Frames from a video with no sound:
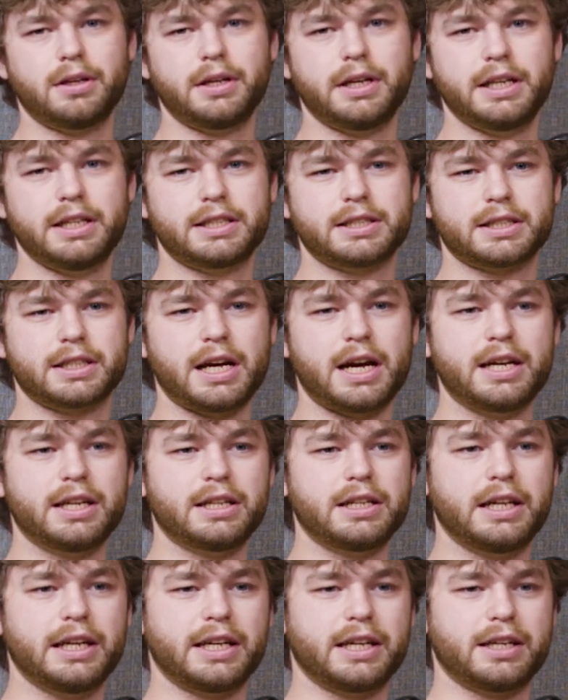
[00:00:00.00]
it's kind
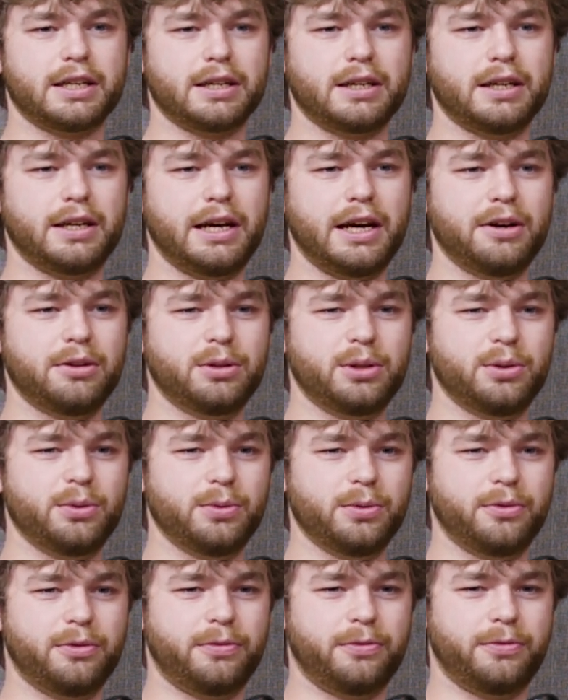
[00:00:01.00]
of like how
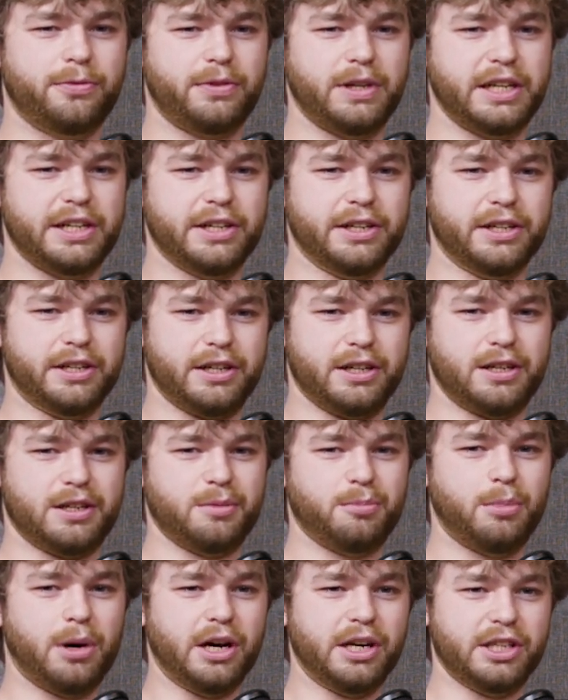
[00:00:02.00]
you fear
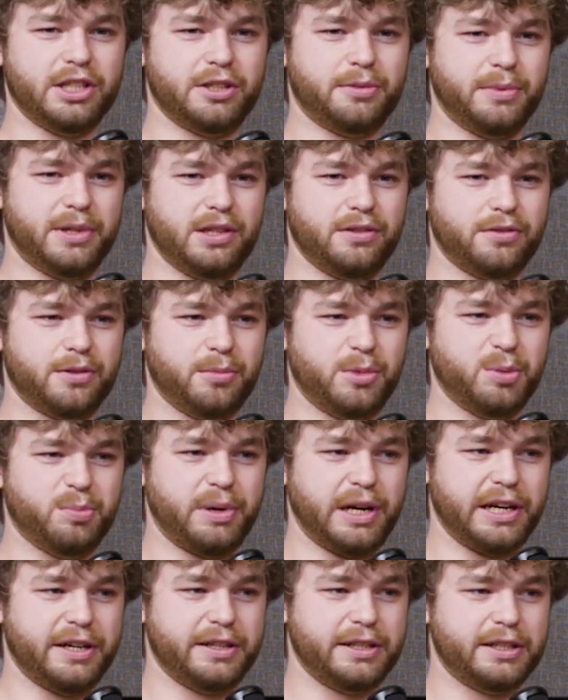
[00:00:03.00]
punishment from your
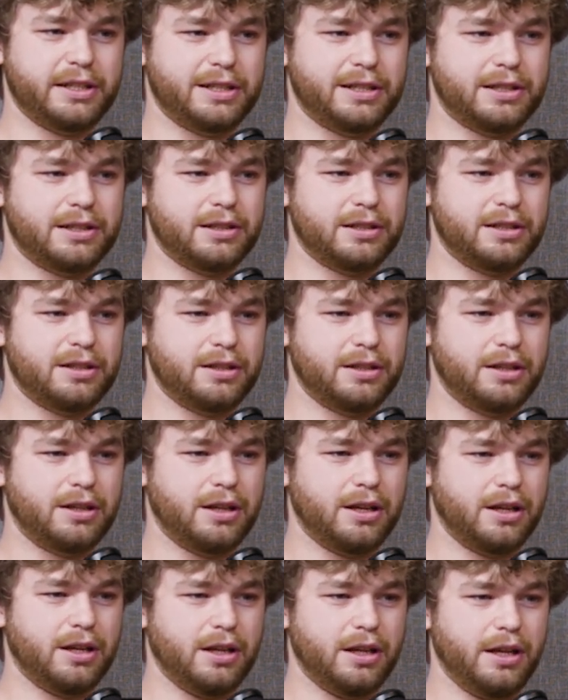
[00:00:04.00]
parents,
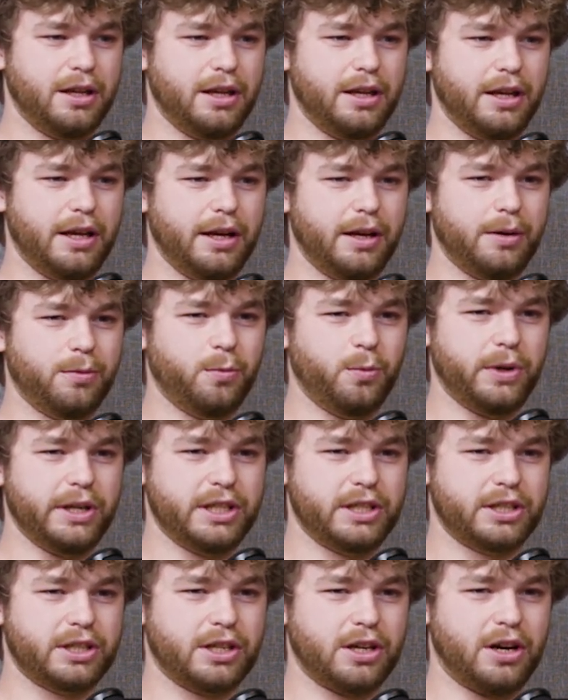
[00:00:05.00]

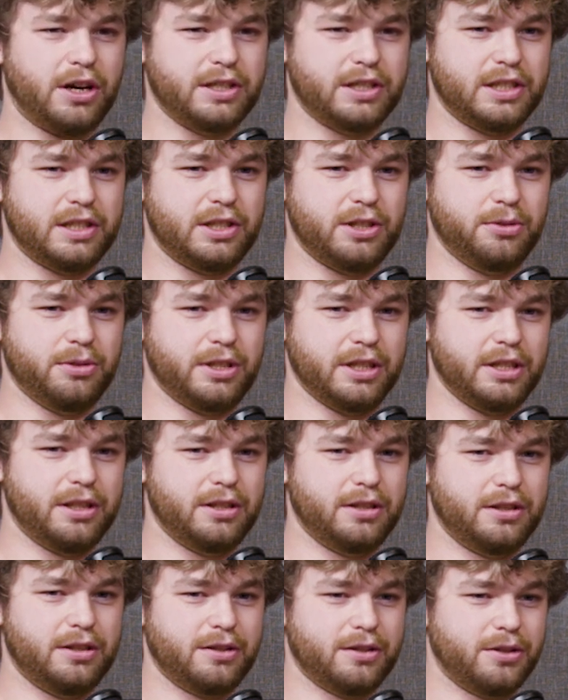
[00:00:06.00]
which causes you to
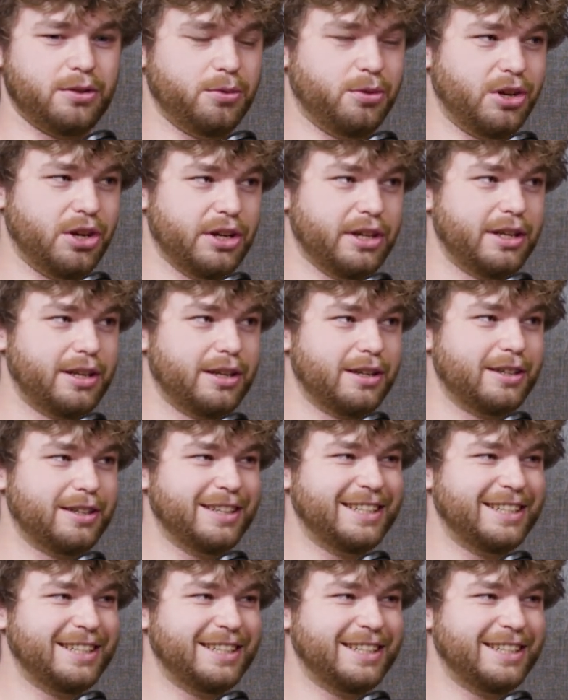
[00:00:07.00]
do good.